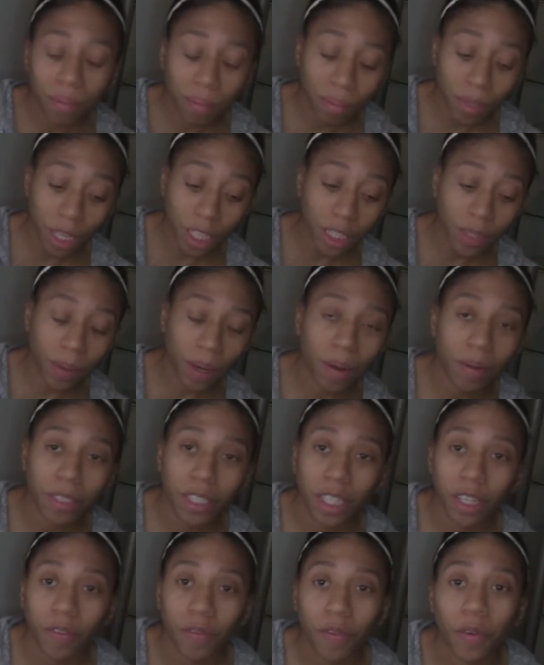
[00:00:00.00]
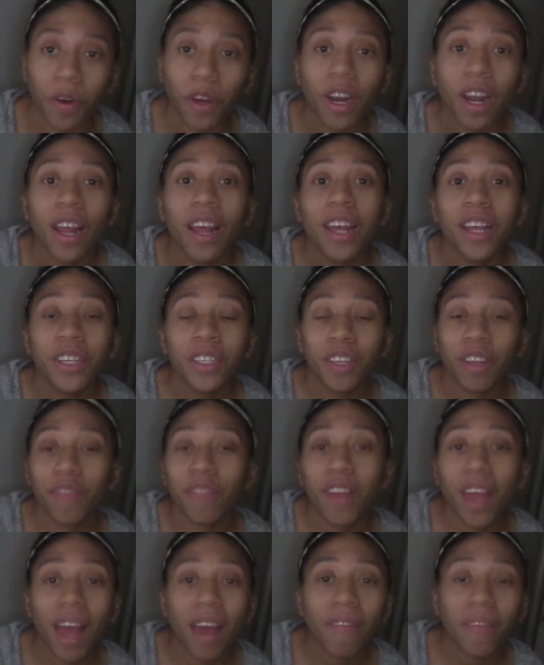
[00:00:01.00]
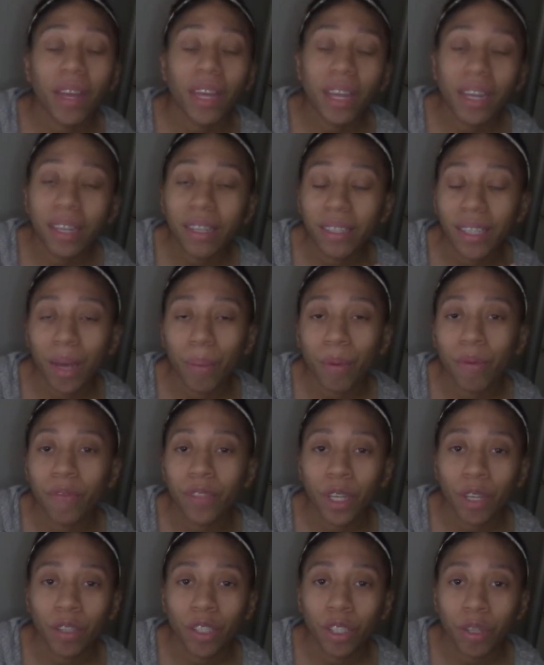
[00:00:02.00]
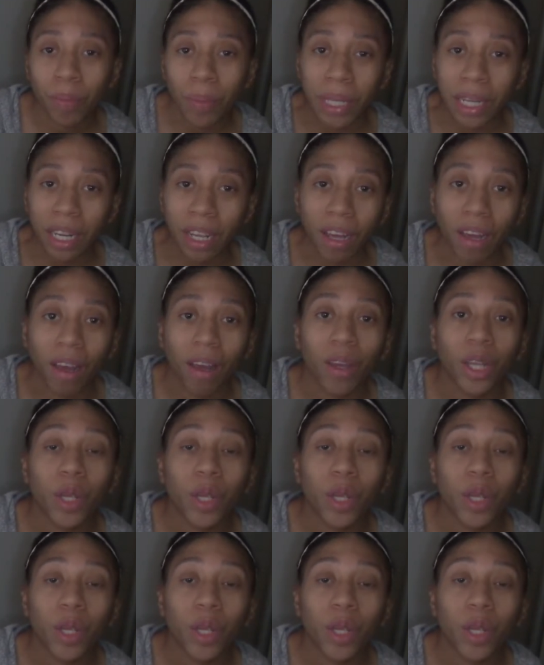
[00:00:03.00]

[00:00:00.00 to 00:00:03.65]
That's what I was looking for. So if you have any type of social media,